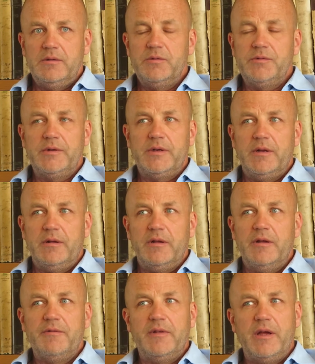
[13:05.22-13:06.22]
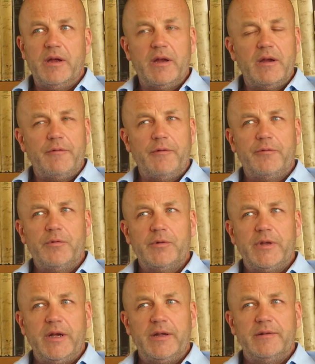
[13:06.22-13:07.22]
Usually don't. If they're here for a few
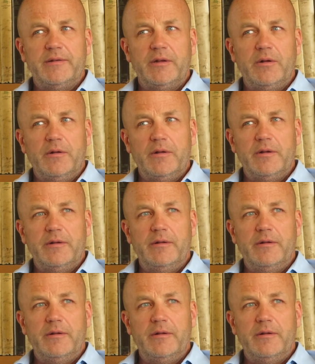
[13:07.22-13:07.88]
days, they don't.